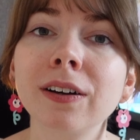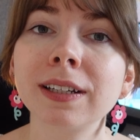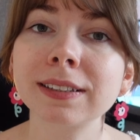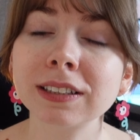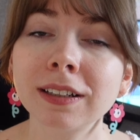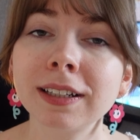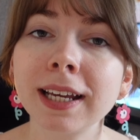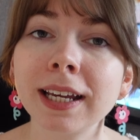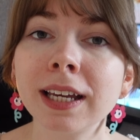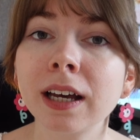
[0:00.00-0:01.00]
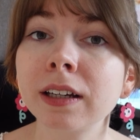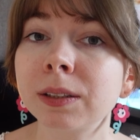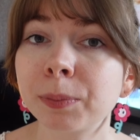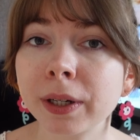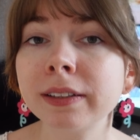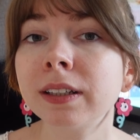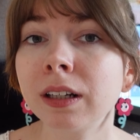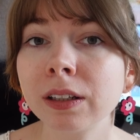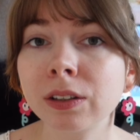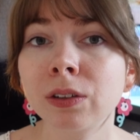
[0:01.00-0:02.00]
On the Sunday, I
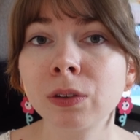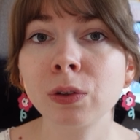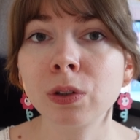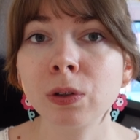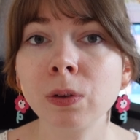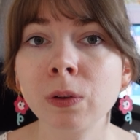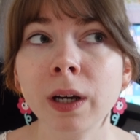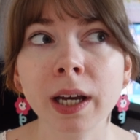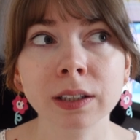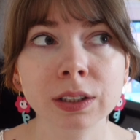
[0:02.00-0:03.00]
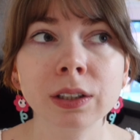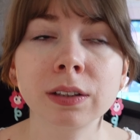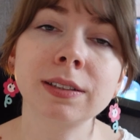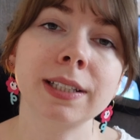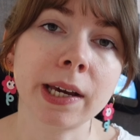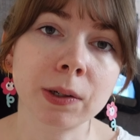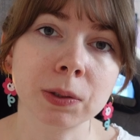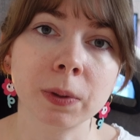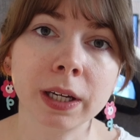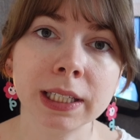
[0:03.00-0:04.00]
surprisingly didn't do as good
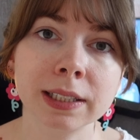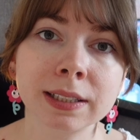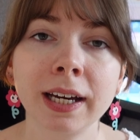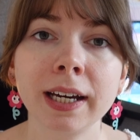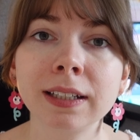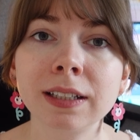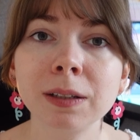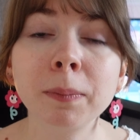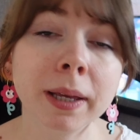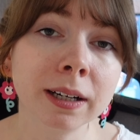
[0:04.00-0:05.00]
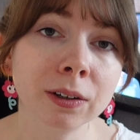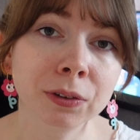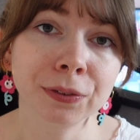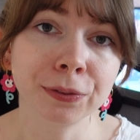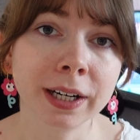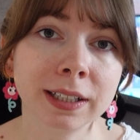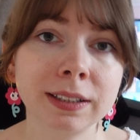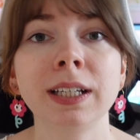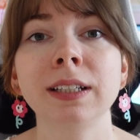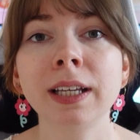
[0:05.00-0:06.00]
sales-wise. I did better on the
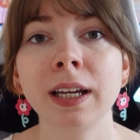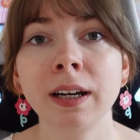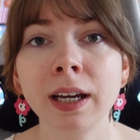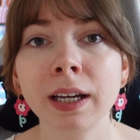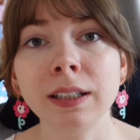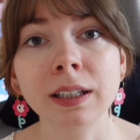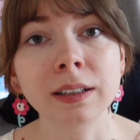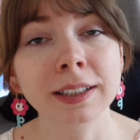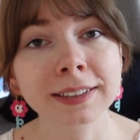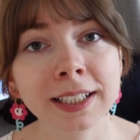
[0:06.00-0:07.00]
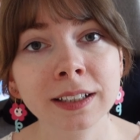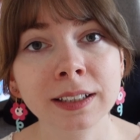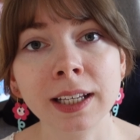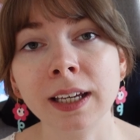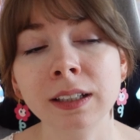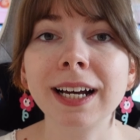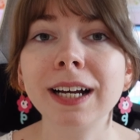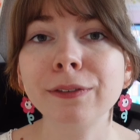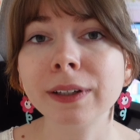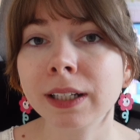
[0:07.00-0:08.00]
Friday than I did the
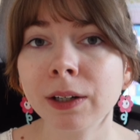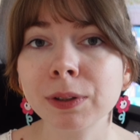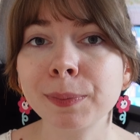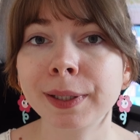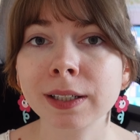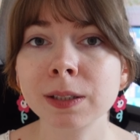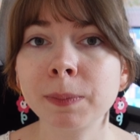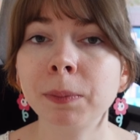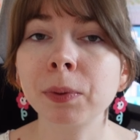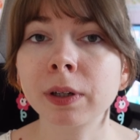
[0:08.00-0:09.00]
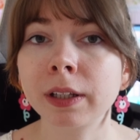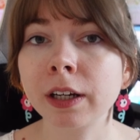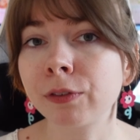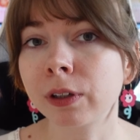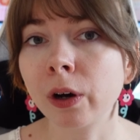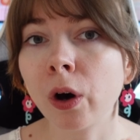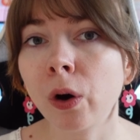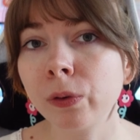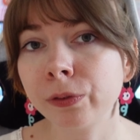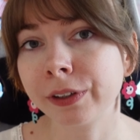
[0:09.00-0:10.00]
Sunday. I think that was because people were there for the
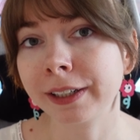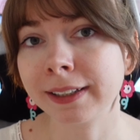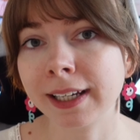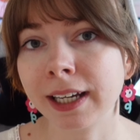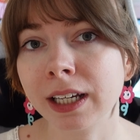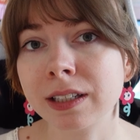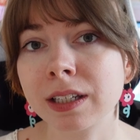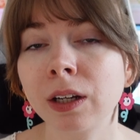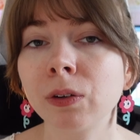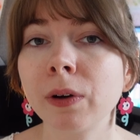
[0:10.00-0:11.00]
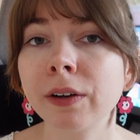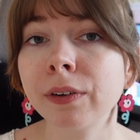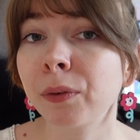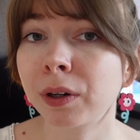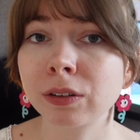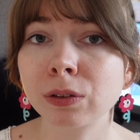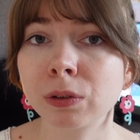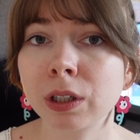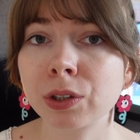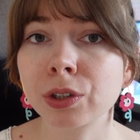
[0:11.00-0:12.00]
whole 3 days and whoever wanted
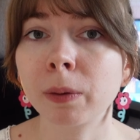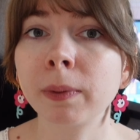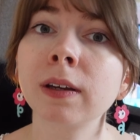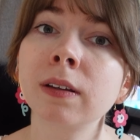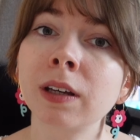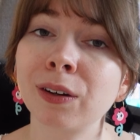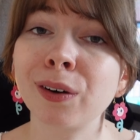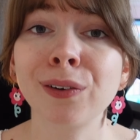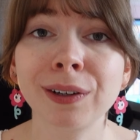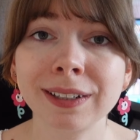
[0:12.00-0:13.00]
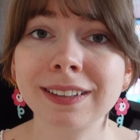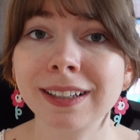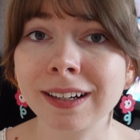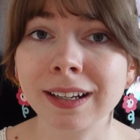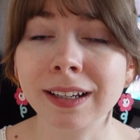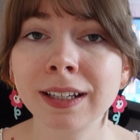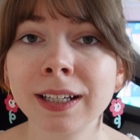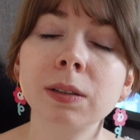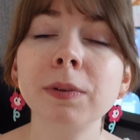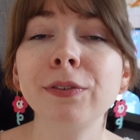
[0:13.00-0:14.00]
to do their shopping had already done it.
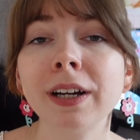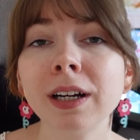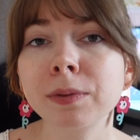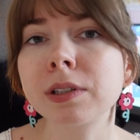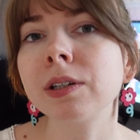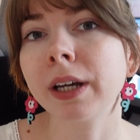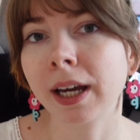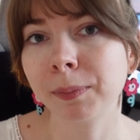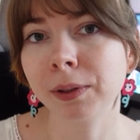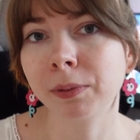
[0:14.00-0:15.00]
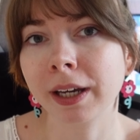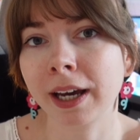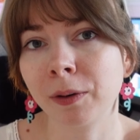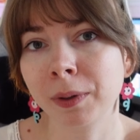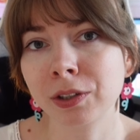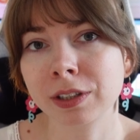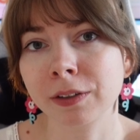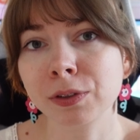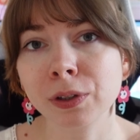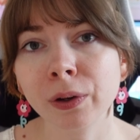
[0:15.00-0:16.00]
To be fair, I'm still happy with how
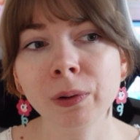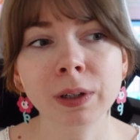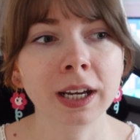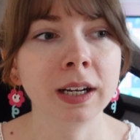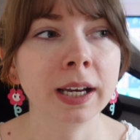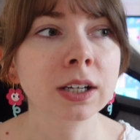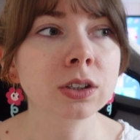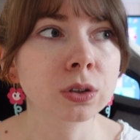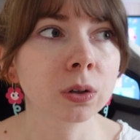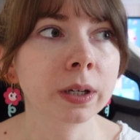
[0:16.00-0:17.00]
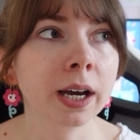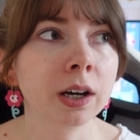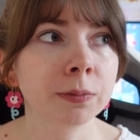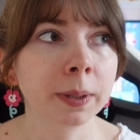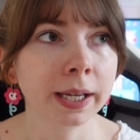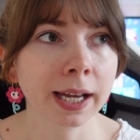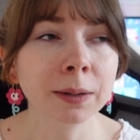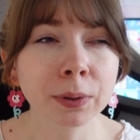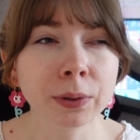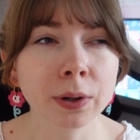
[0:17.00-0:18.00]
much stuff sold and I actually sold out of my
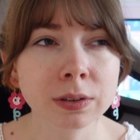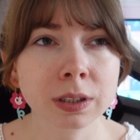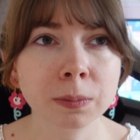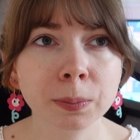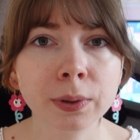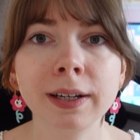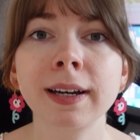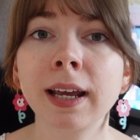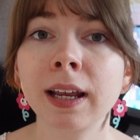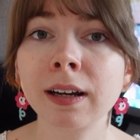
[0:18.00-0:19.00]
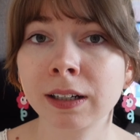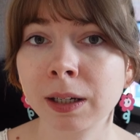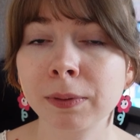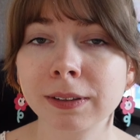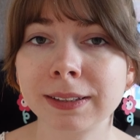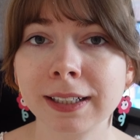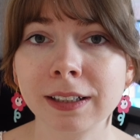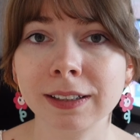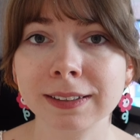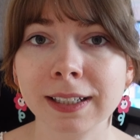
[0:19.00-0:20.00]
Animal Crossing print and a couple of
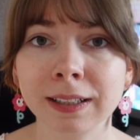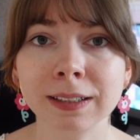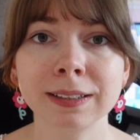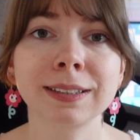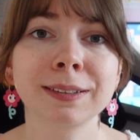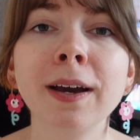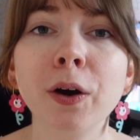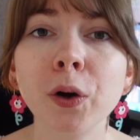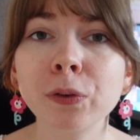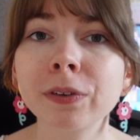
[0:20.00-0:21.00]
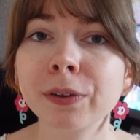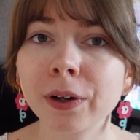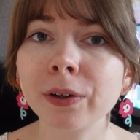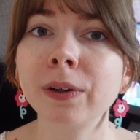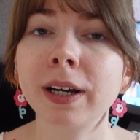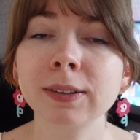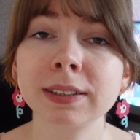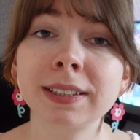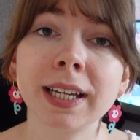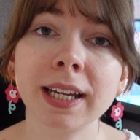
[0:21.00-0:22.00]
sticker designs. Overall,
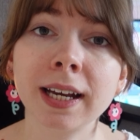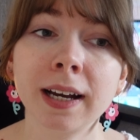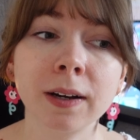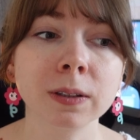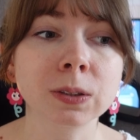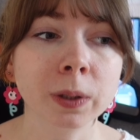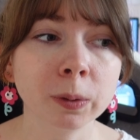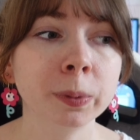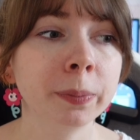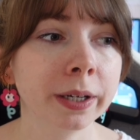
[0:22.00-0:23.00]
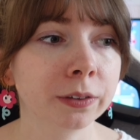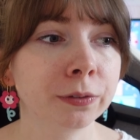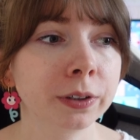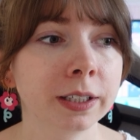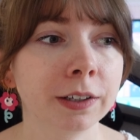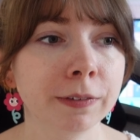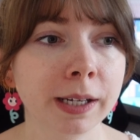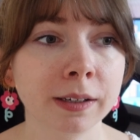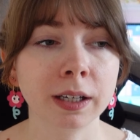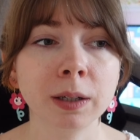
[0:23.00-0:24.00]
I would say I was well prepared for the
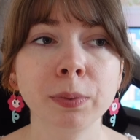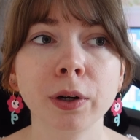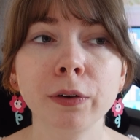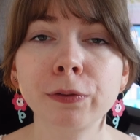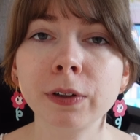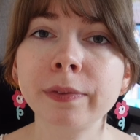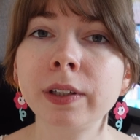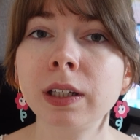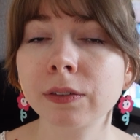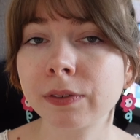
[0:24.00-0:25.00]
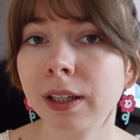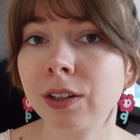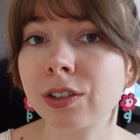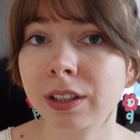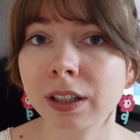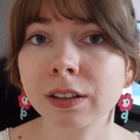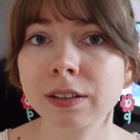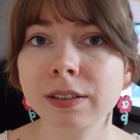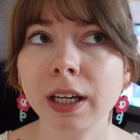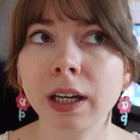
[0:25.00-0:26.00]
event. I brought 50 of each
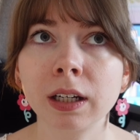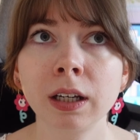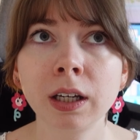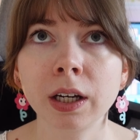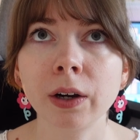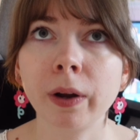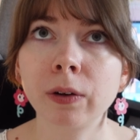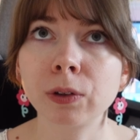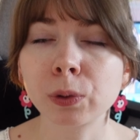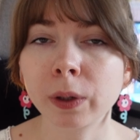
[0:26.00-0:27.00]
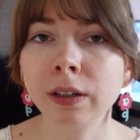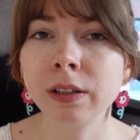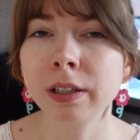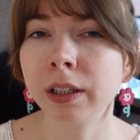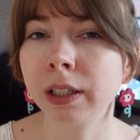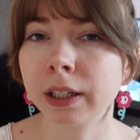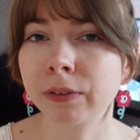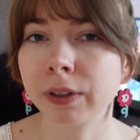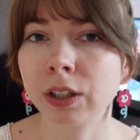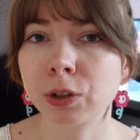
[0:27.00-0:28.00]
sticker design, around
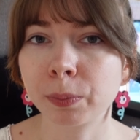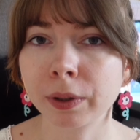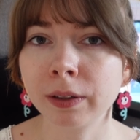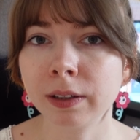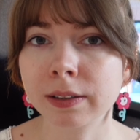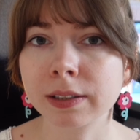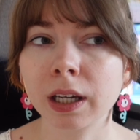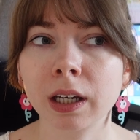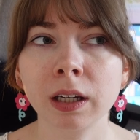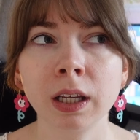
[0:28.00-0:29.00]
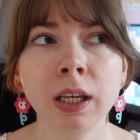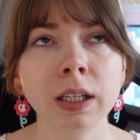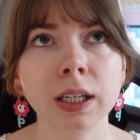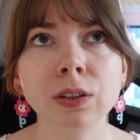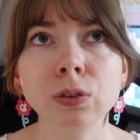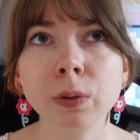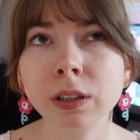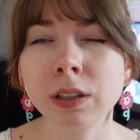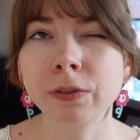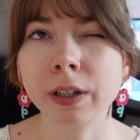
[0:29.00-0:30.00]
20 of each print design, and
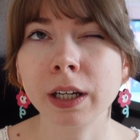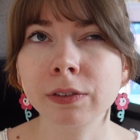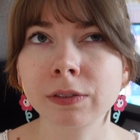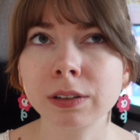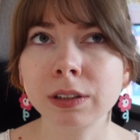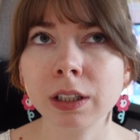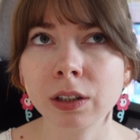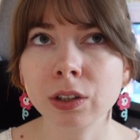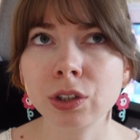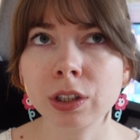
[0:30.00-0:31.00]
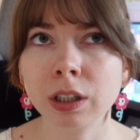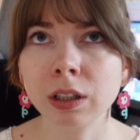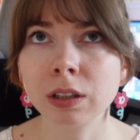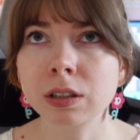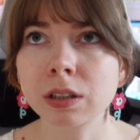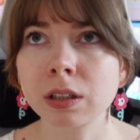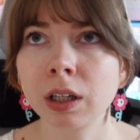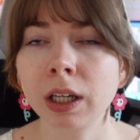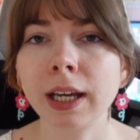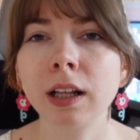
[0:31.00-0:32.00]
25 of the sticker
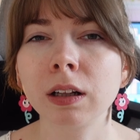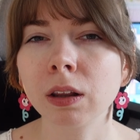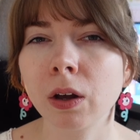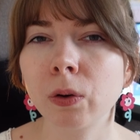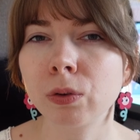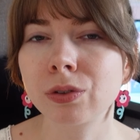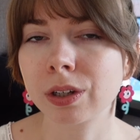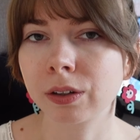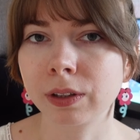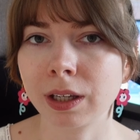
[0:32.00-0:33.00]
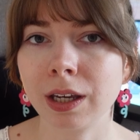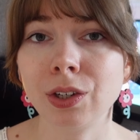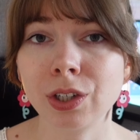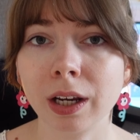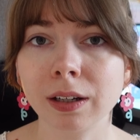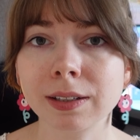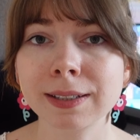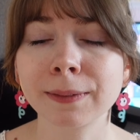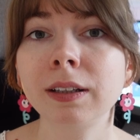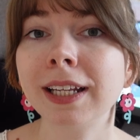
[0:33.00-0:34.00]
sheets, and loads of the
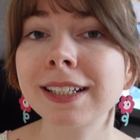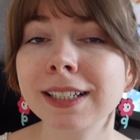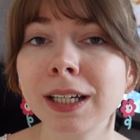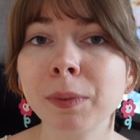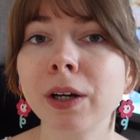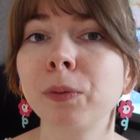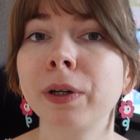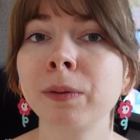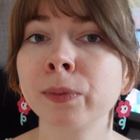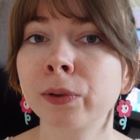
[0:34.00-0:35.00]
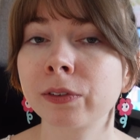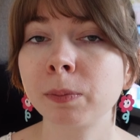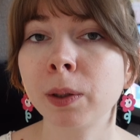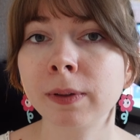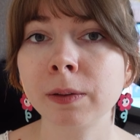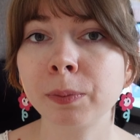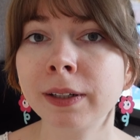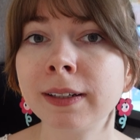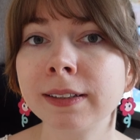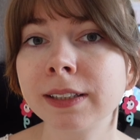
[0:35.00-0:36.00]
keychains. Next time I'll bring more of the popular
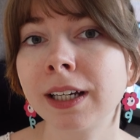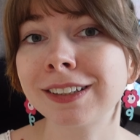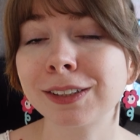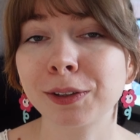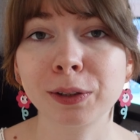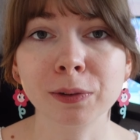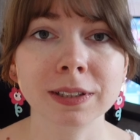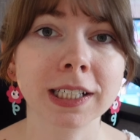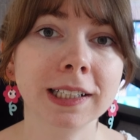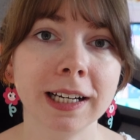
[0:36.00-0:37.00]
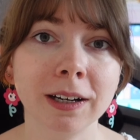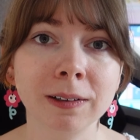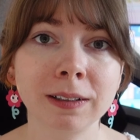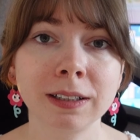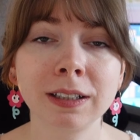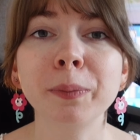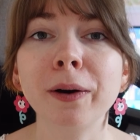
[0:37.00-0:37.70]
print designs so I don't sell out.